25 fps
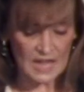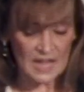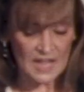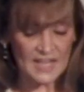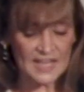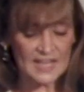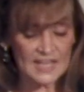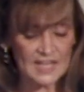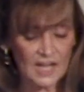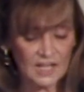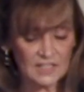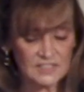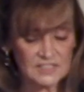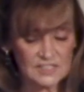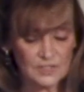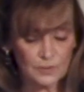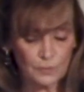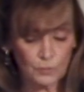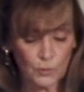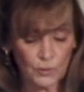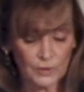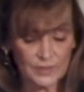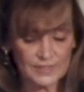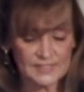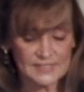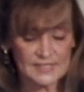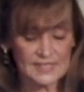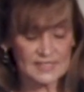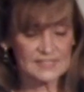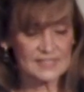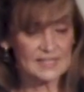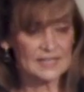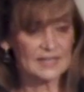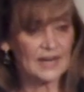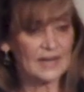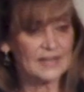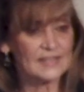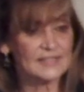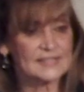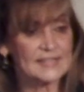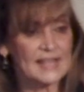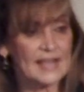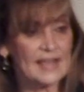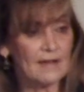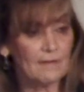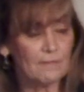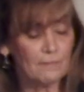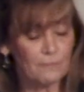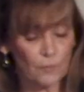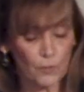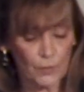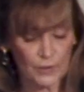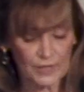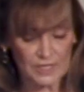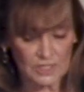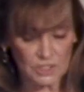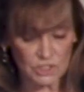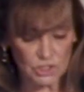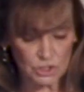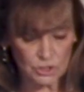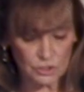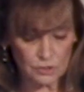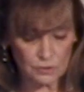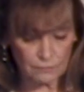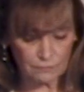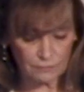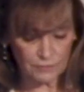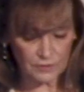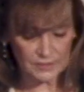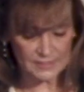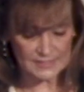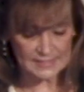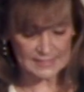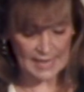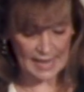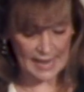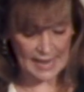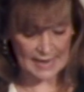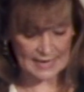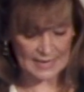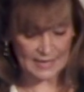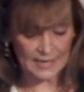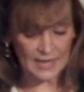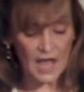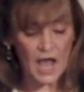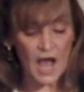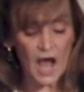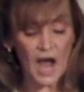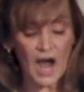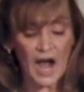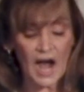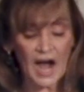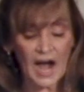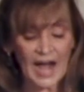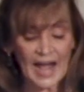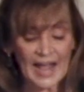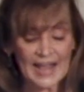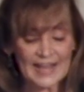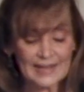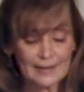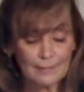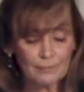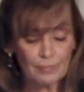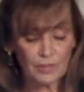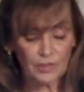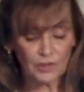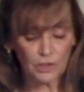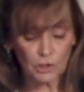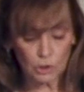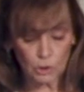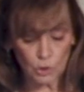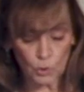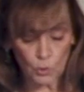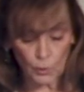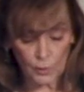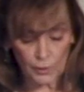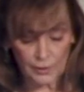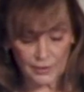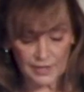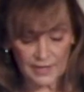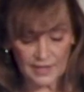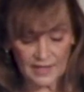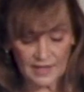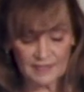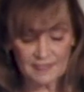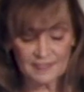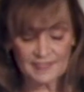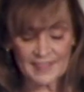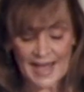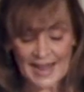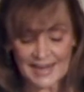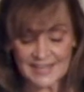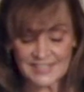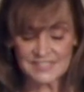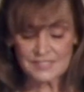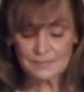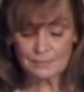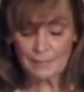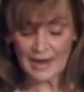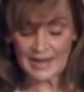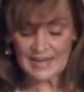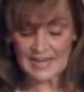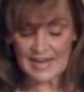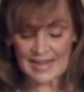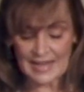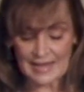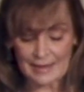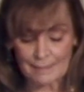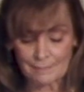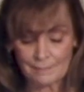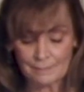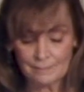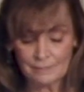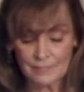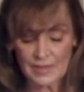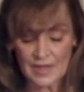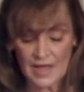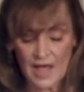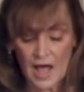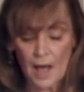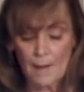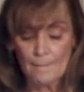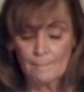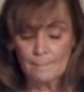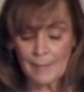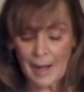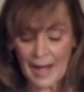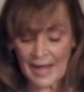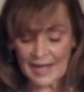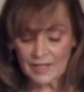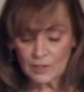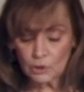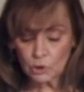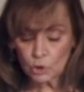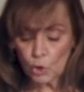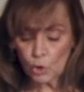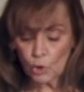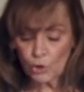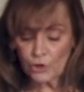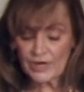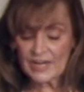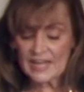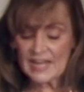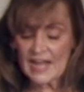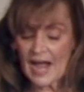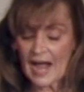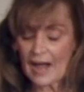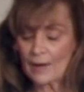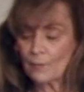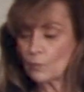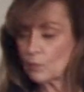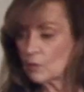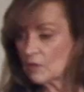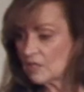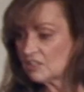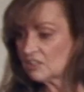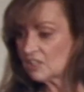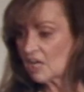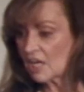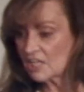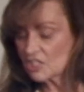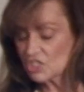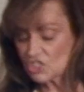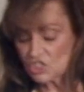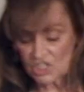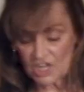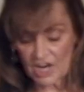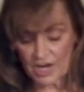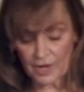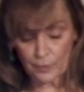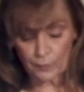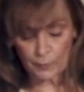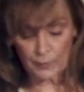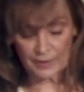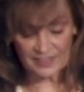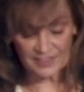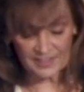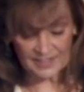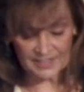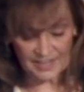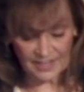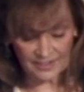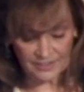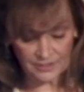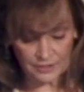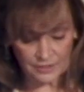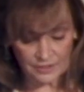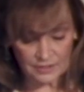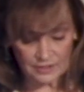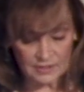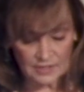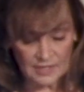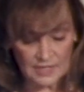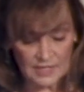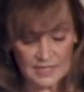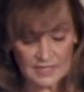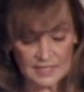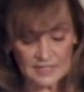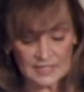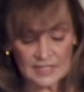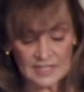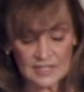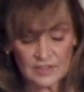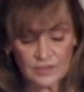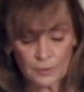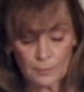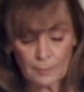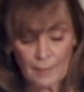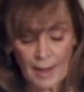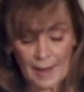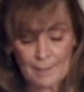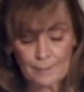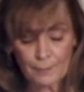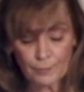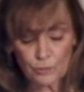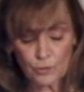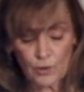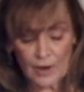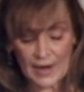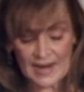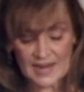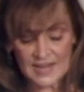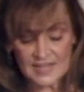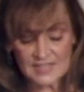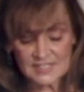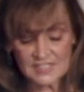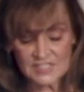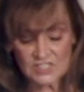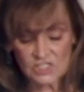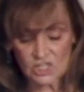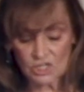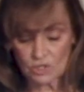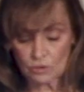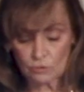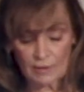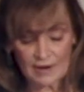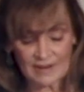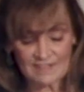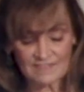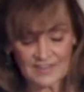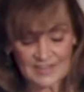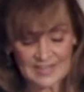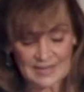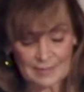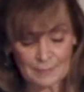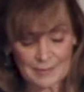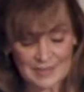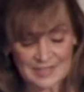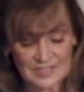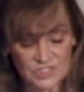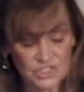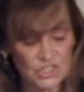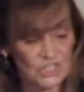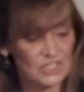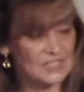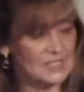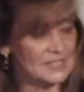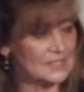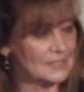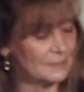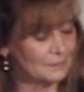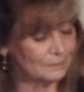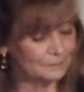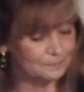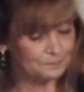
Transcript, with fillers: He also warns us in Isaiah 42, verse 8 I am the Lord, that is my name. My glory I will not share with another, neither my praise to graven images.